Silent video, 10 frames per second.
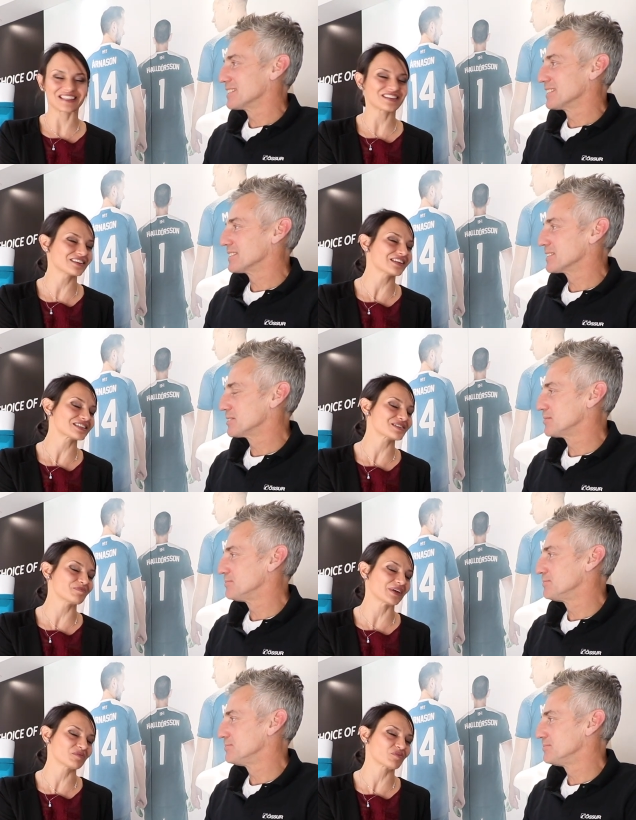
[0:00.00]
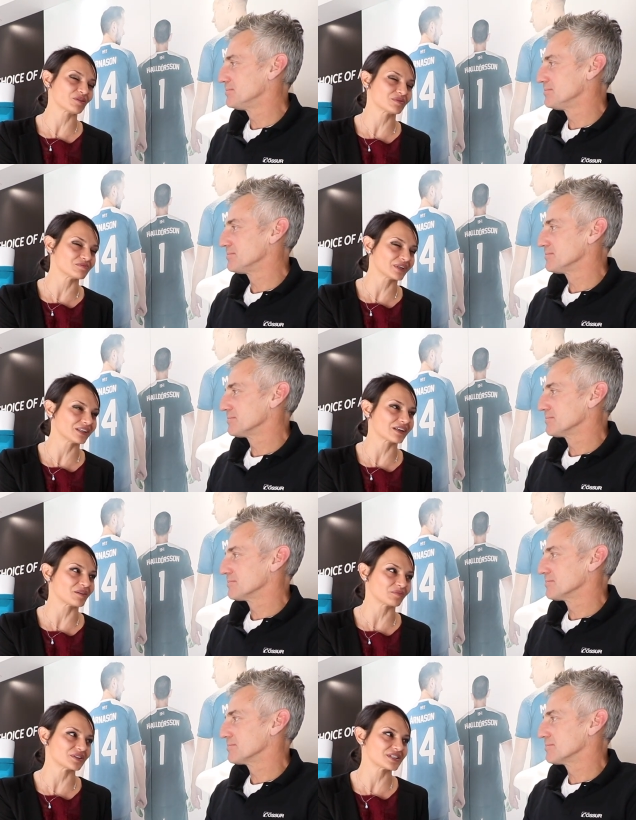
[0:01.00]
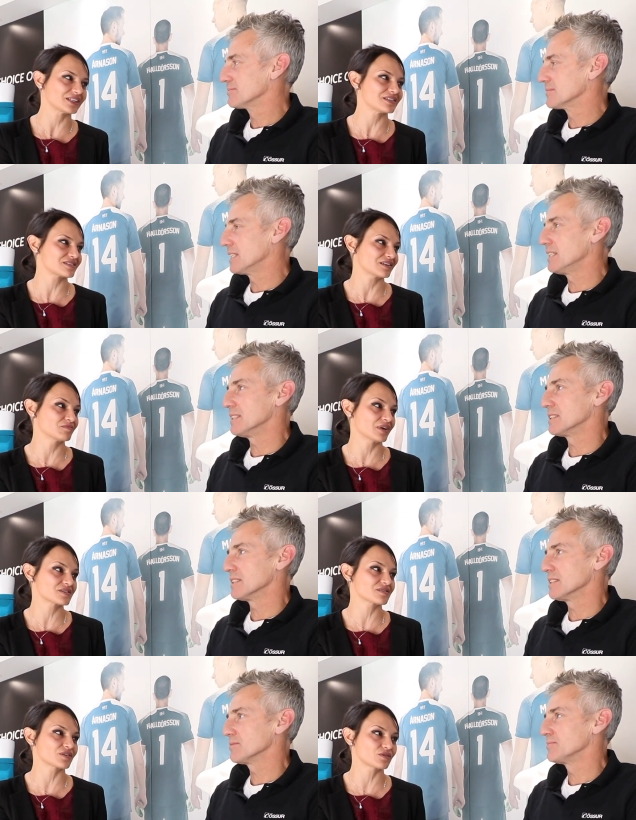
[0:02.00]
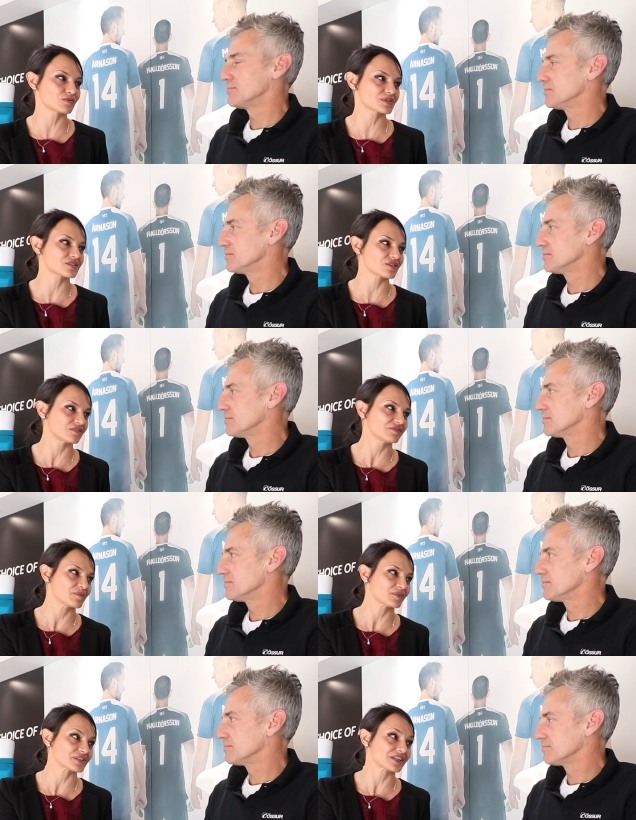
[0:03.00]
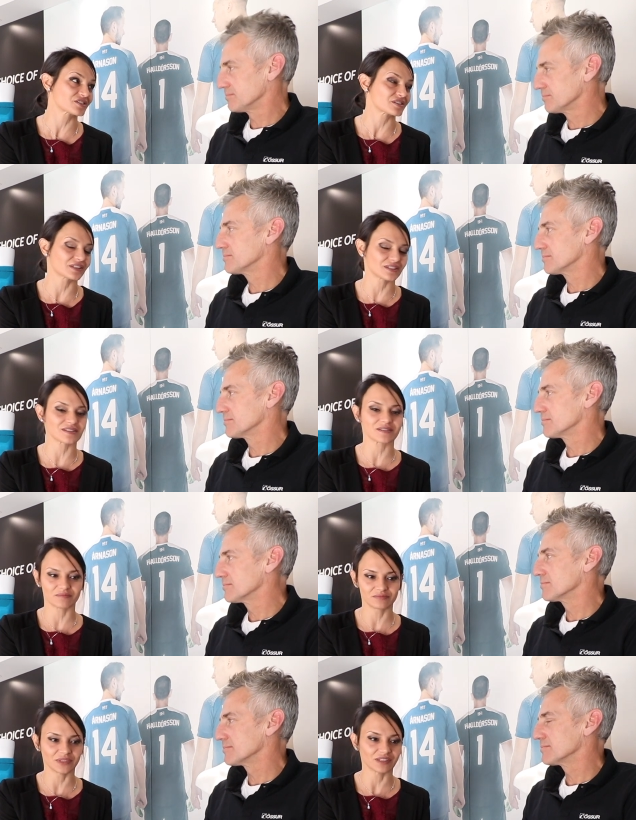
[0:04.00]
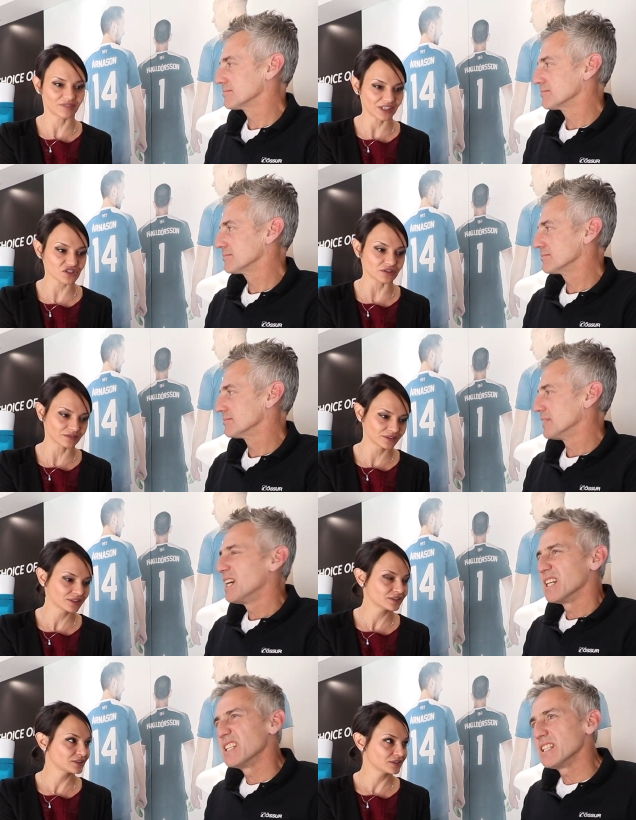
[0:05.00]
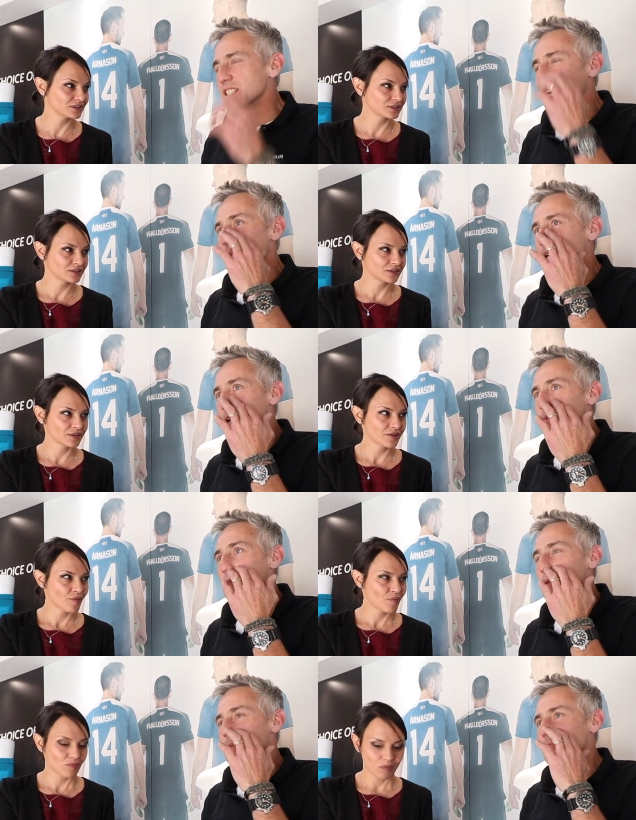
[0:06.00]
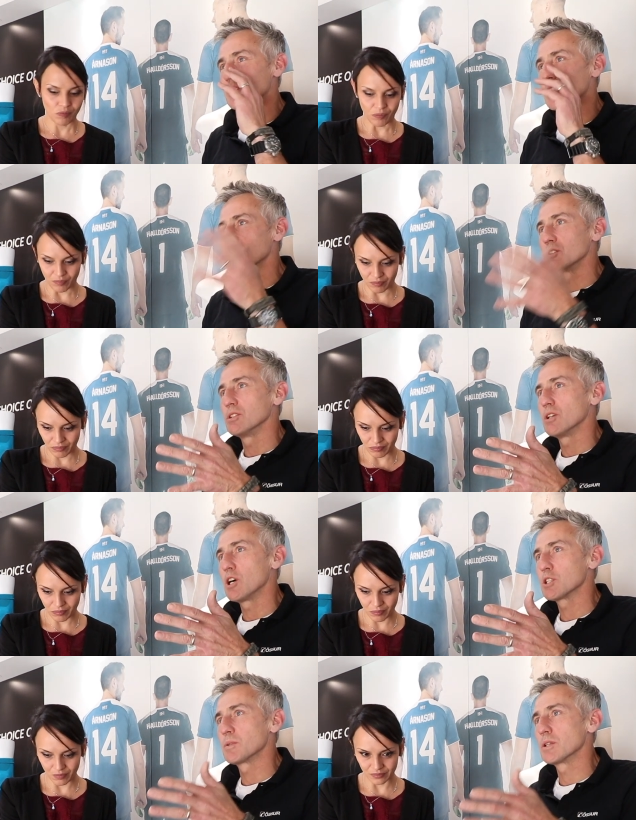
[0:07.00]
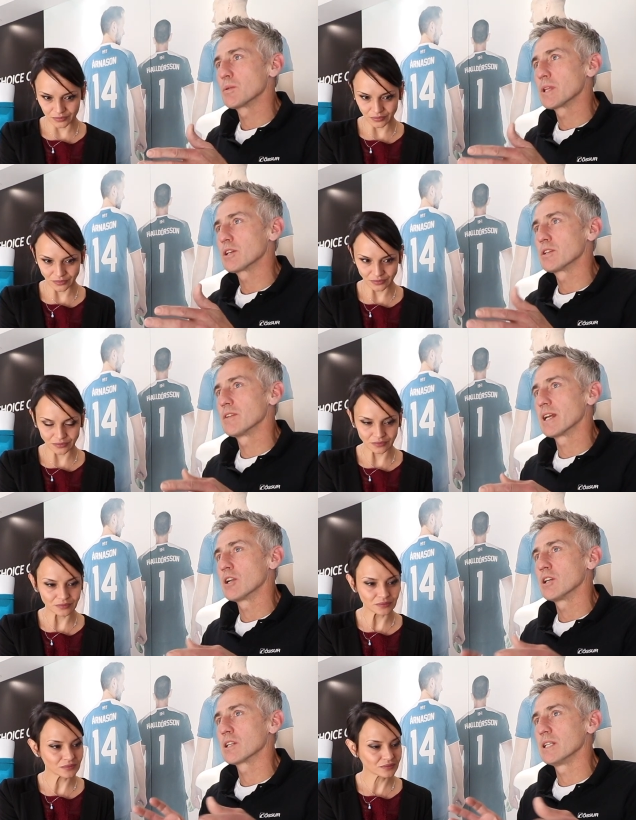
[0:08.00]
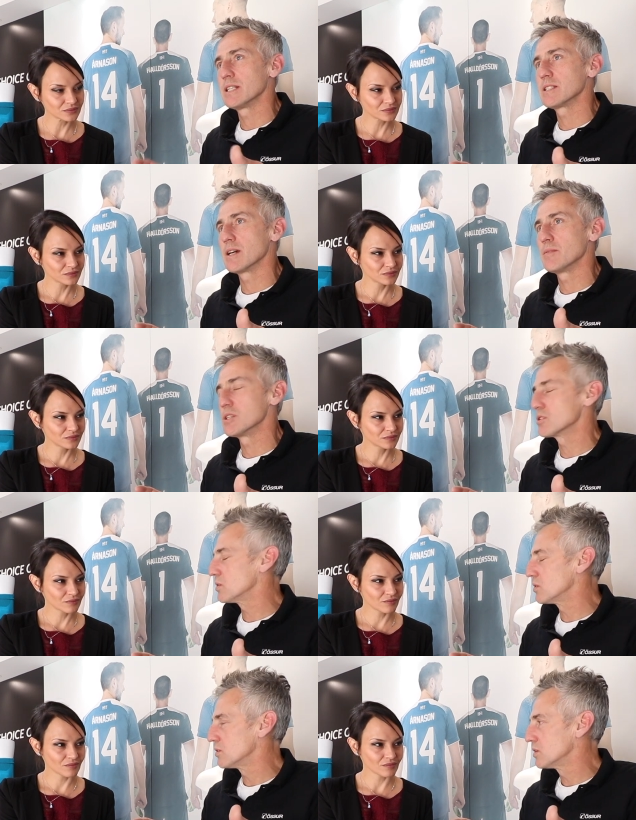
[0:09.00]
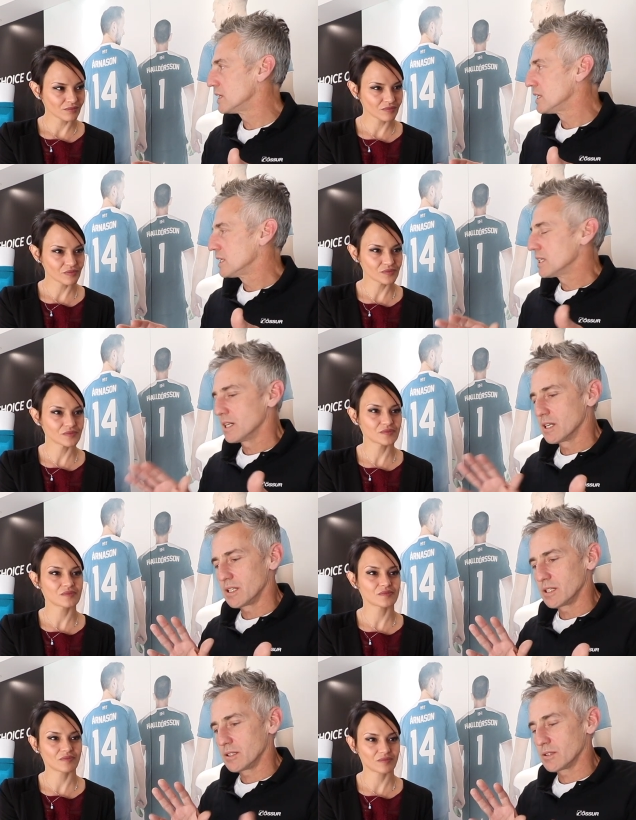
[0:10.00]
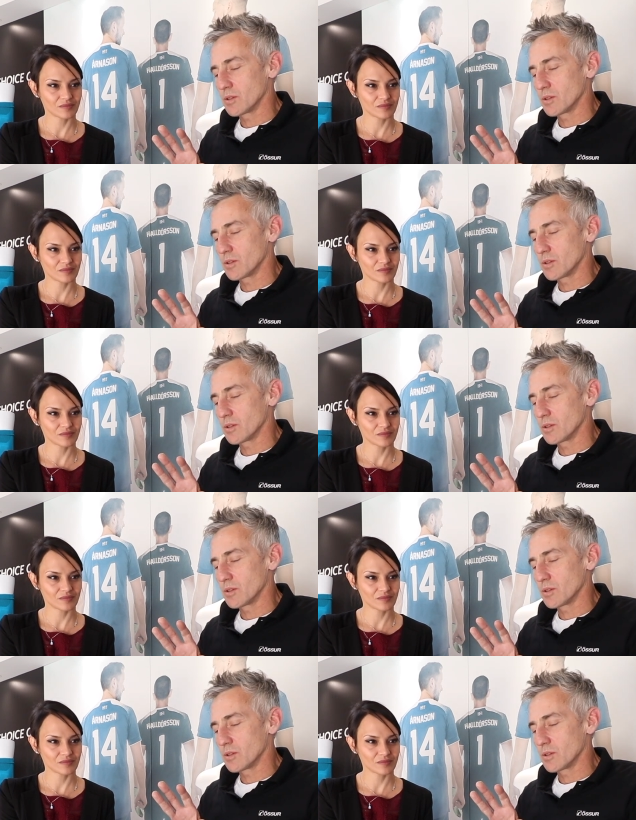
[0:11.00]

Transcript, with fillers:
Speaker 1: Um, I think that's a big problem in amputees. and is, most huh? of the causes of amputation is infection.
Speaker 2: It is, and I wonder how many people have gone to a hospital where they could have had a lot less damage or uh,